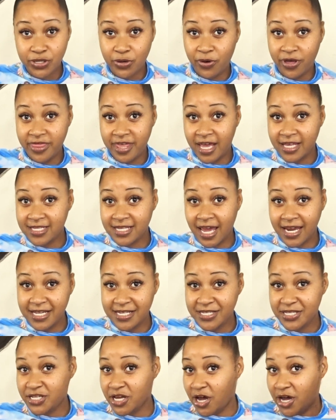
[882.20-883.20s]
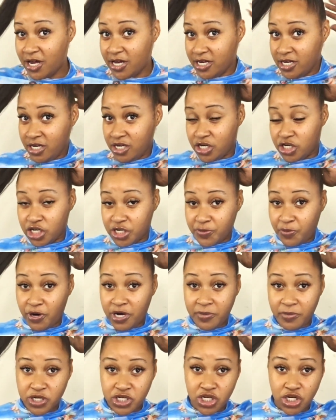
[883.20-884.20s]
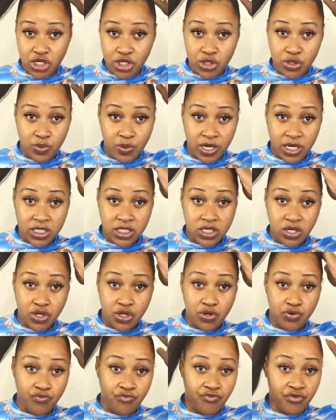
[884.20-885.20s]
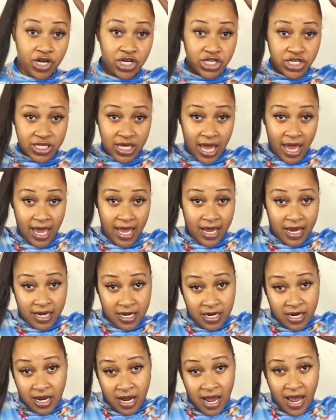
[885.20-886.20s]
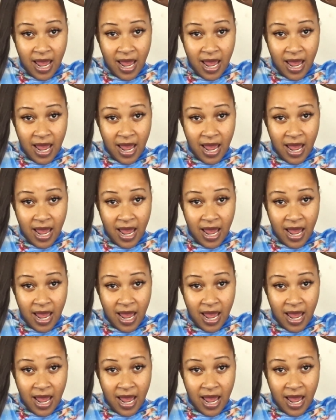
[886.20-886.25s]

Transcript: When that side is done, you're just pretty much gonna do it until you reach the end,